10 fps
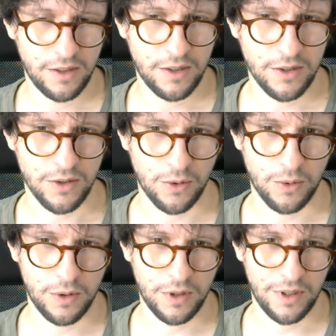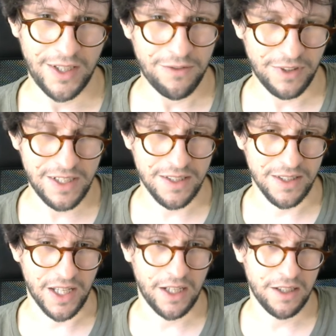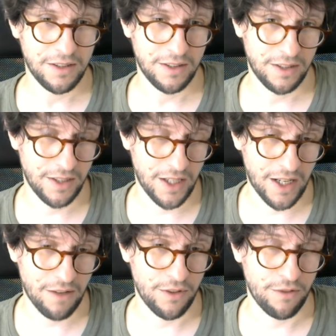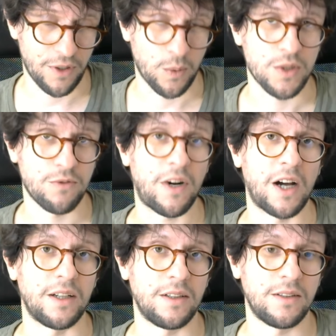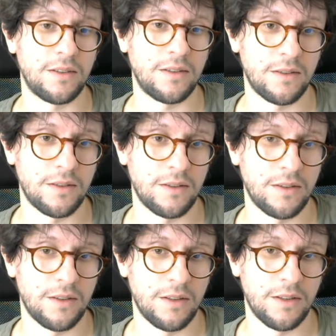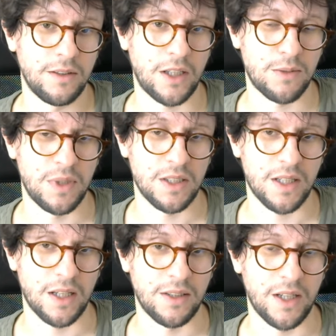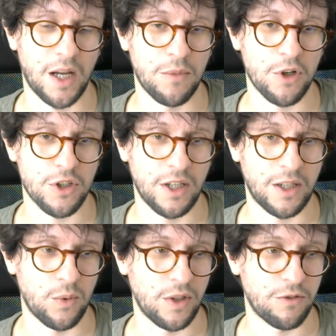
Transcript: So if it is nil, then everything was fine. That means that the unmarshalling went